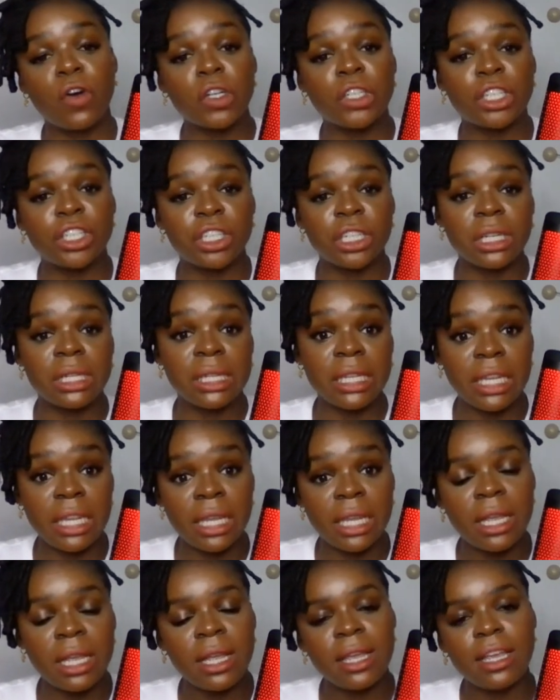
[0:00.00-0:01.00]
for
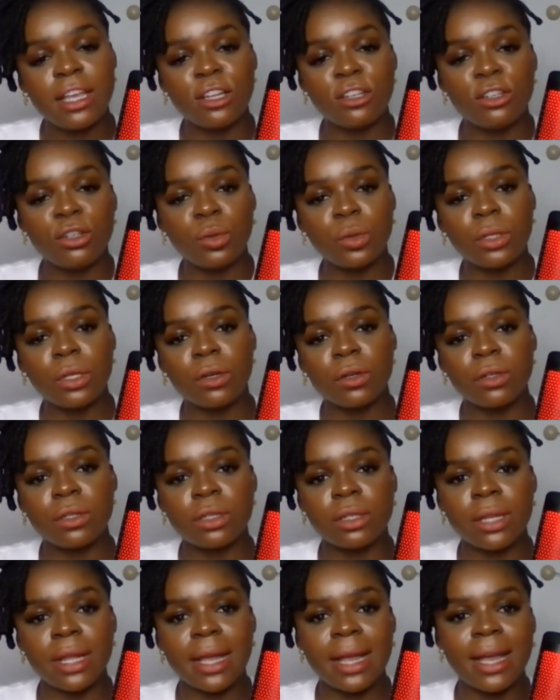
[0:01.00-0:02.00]
Sashalee in
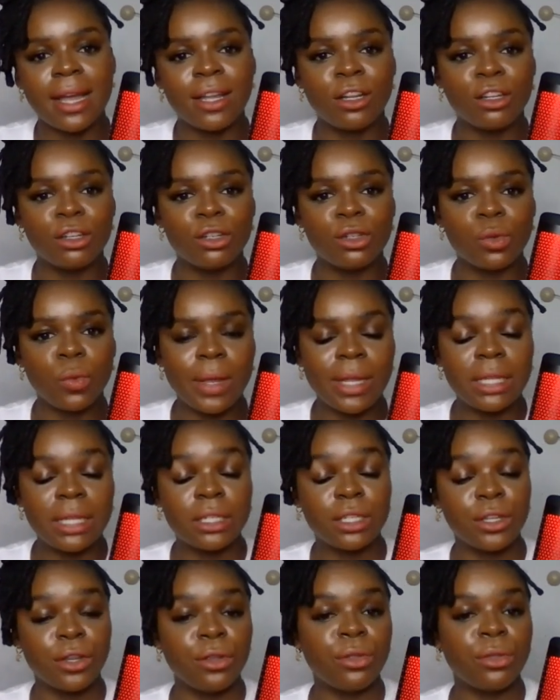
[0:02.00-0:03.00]

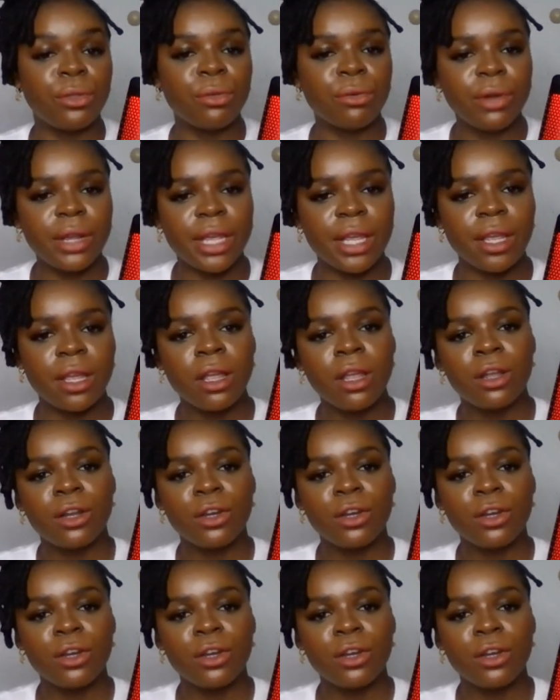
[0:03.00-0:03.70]
2023.